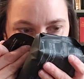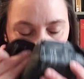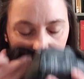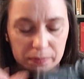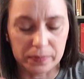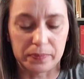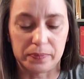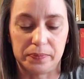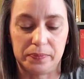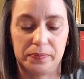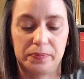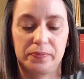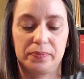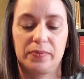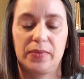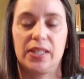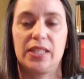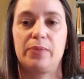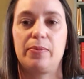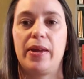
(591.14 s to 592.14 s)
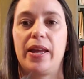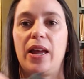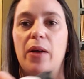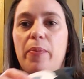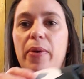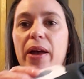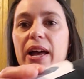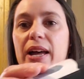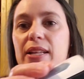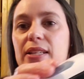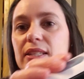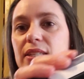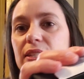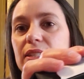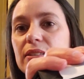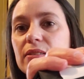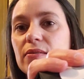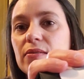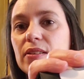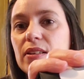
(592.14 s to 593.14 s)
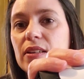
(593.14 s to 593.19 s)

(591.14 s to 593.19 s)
these makeup pads.